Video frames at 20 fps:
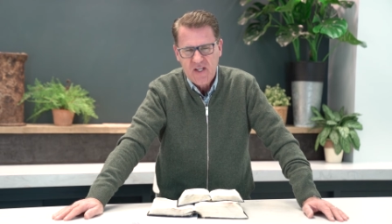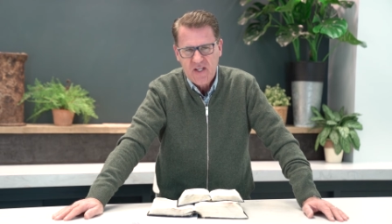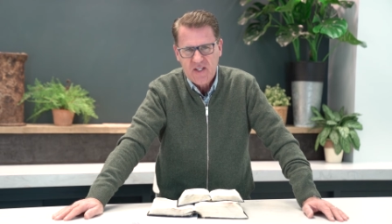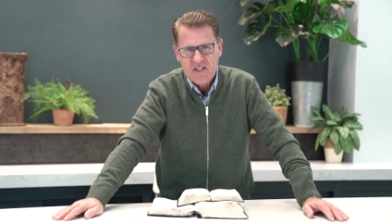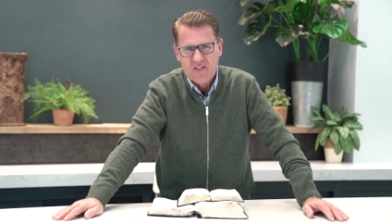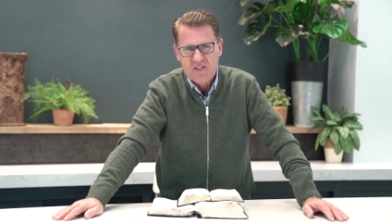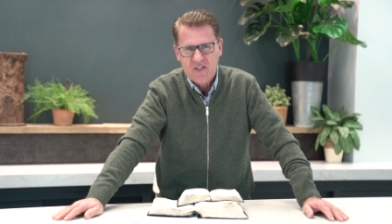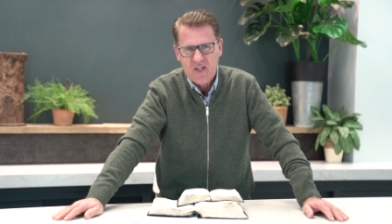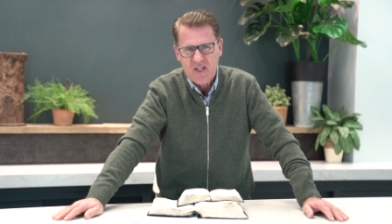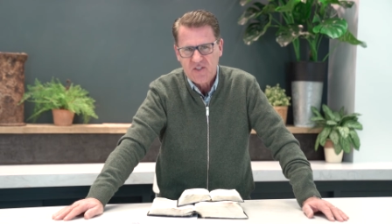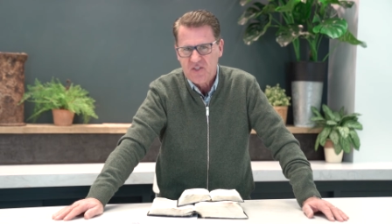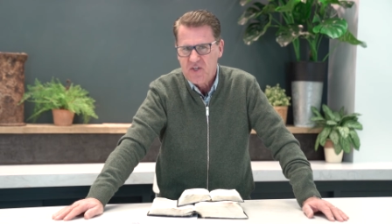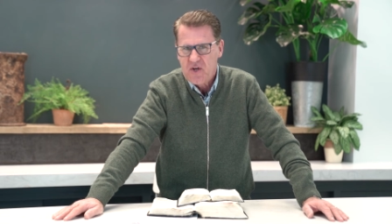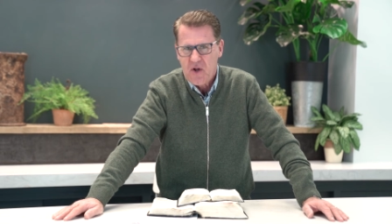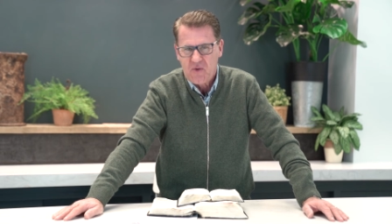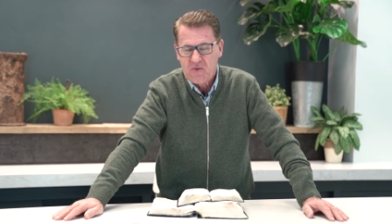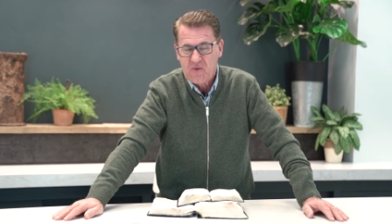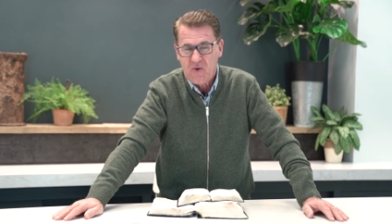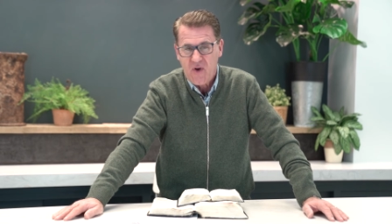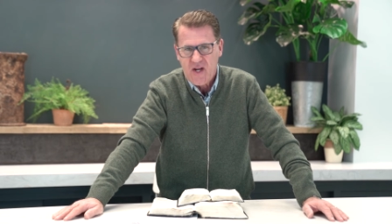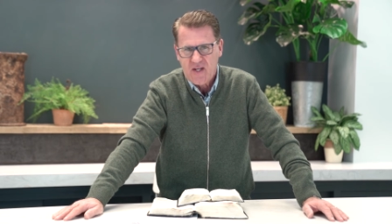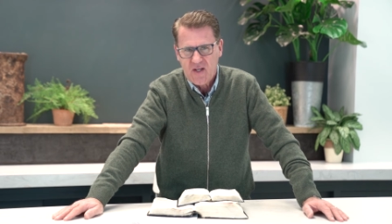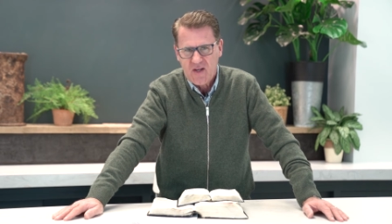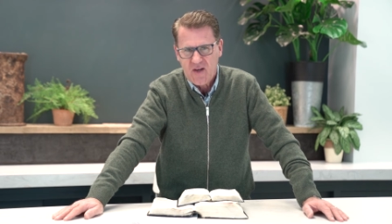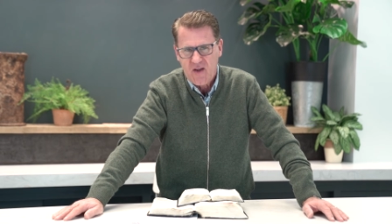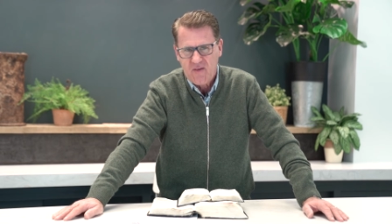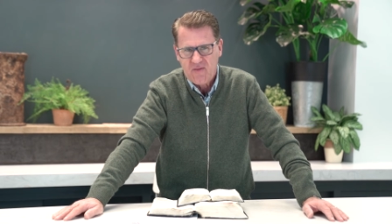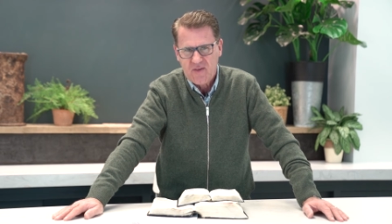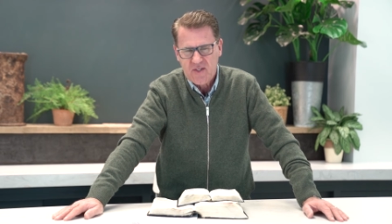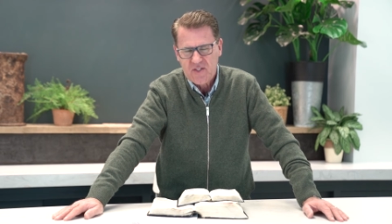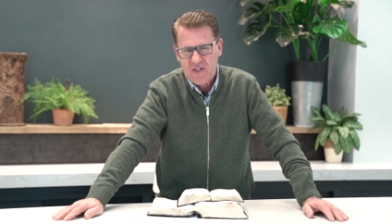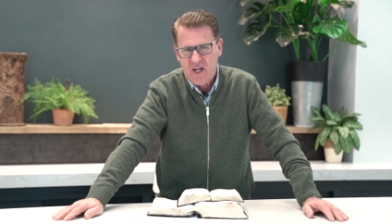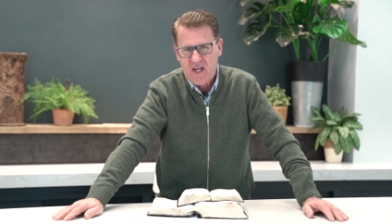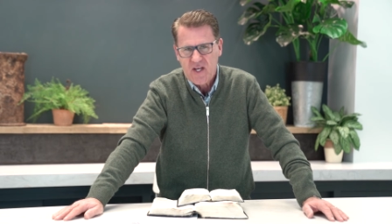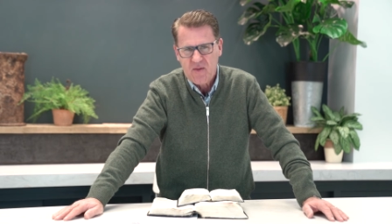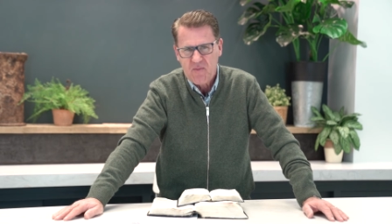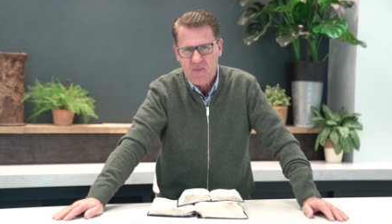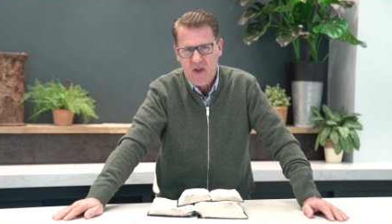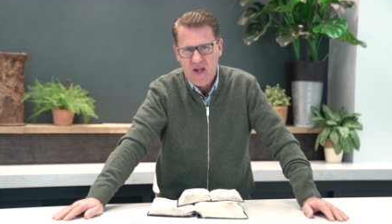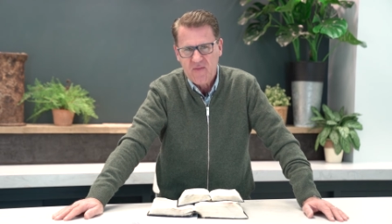he says, No greater love has
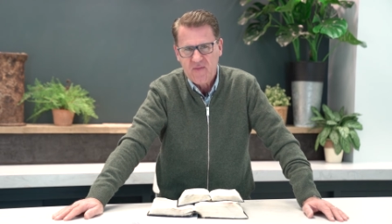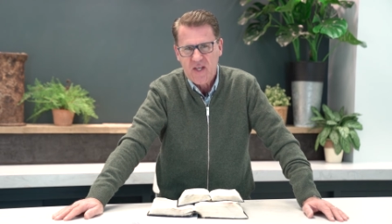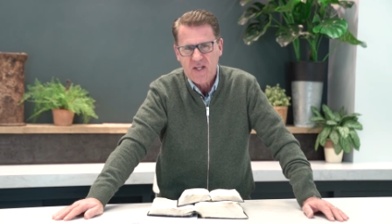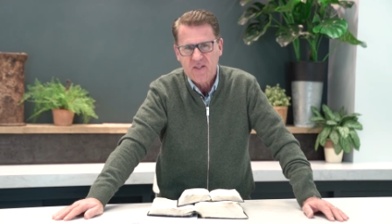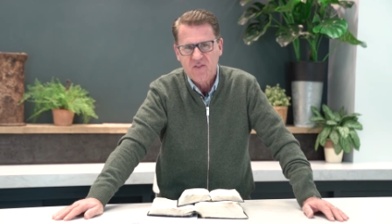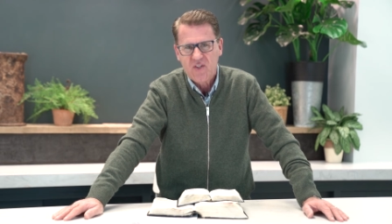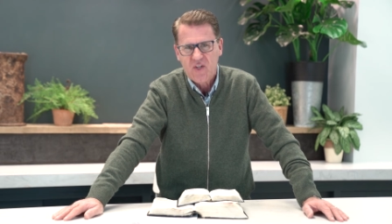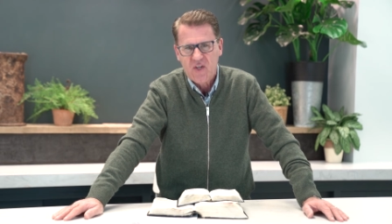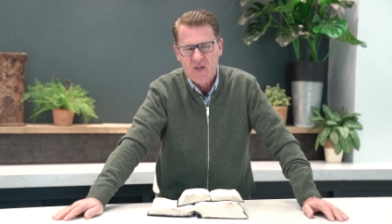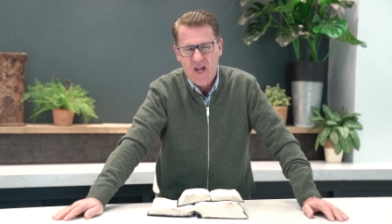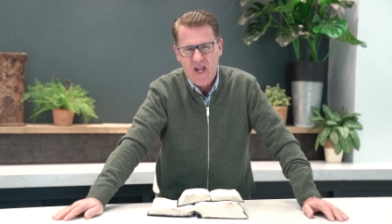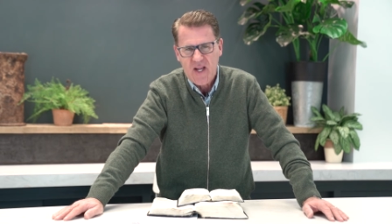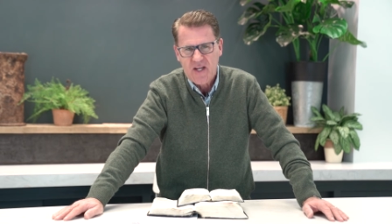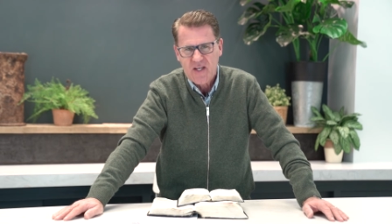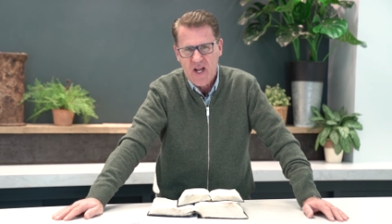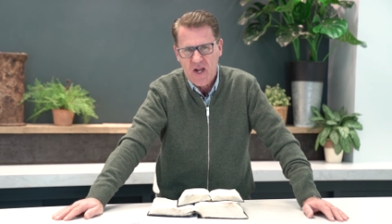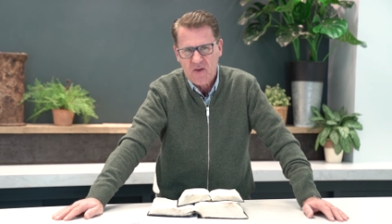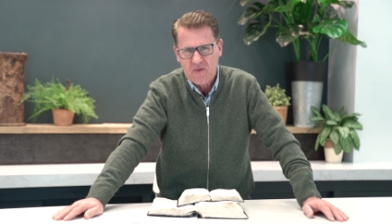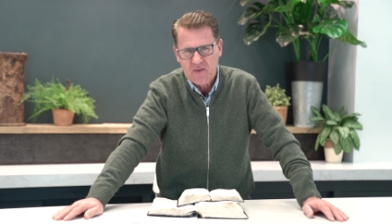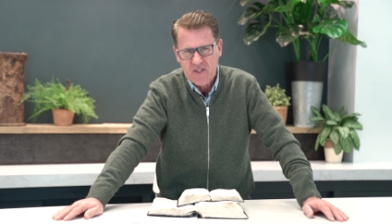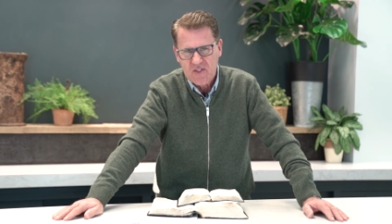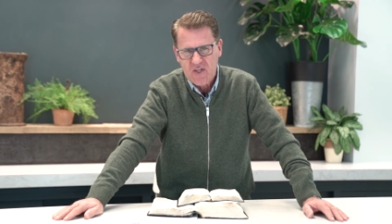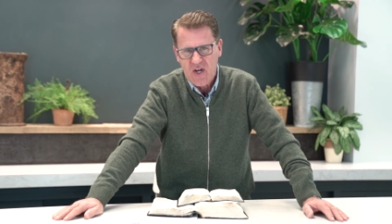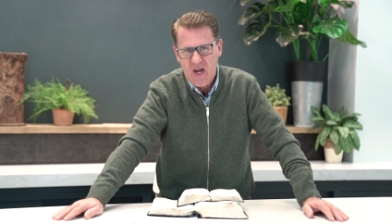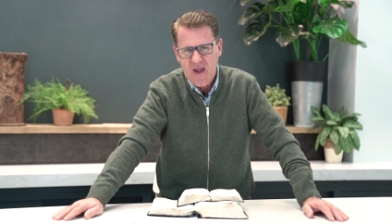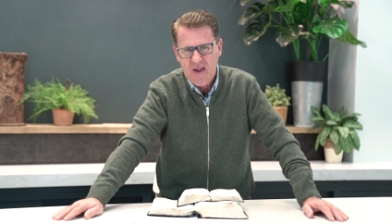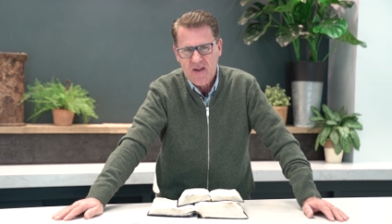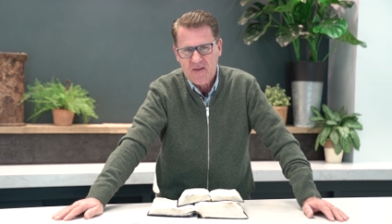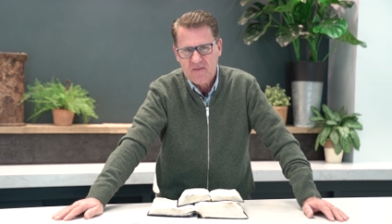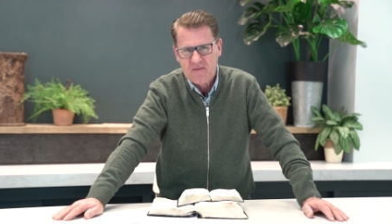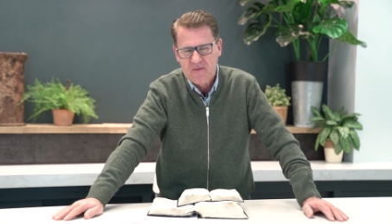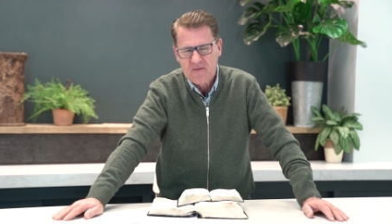any man than to lay down his life